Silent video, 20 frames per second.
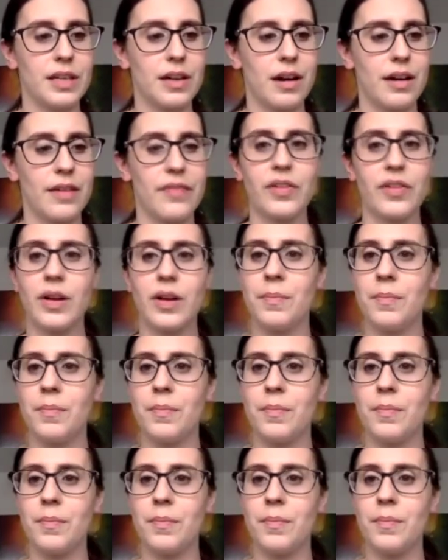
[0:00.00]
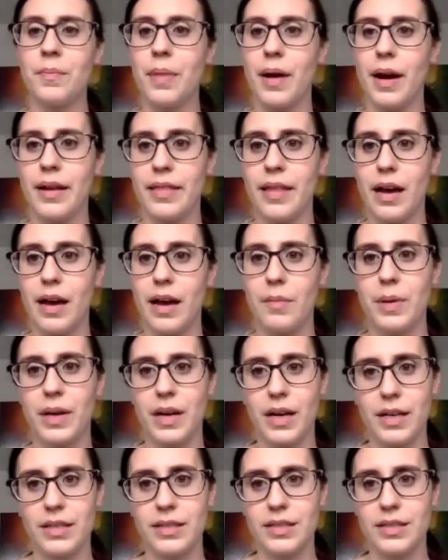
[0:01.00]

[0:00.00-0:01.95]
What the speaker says: kind of combine that because